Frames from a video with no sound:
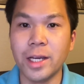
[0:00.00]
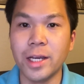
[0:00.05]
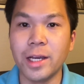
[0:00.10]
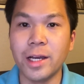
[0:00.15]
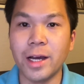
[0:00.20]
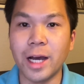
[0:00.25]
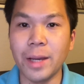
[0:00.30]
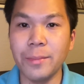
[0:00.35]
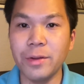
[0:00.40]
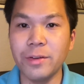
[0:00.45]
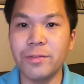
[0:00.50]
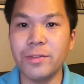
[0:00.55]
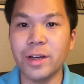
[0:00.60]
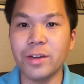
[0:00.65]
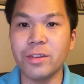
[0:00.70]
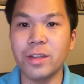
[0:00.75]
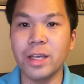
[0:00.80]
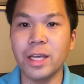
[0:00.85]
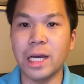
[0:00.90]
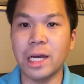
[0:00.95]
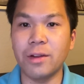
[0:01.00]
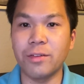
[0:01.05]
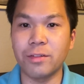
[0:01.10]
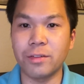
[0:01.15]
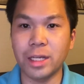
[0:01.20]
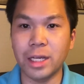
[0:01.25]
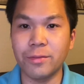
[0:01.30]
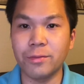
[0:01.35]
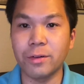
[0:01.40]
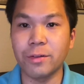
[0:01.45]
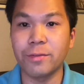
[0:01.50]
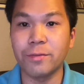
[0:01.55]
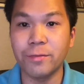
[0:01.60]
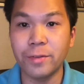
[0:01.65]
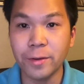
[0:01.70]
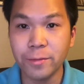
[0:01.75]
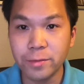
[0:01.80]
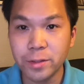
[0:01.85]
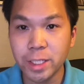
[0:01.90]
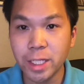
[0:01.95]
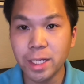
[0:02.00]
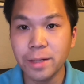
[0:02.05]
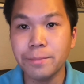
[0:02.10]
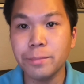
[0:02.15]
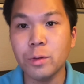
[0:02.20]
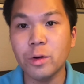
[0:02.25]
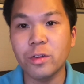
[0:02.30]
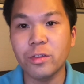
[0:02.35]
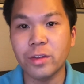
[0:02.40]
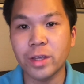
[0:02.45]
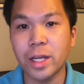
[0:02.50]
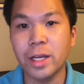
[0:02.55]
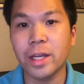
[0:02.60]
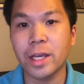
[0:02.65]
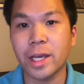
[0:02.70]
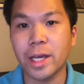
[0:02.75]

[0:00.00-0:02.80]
I'm investing out of state for 15%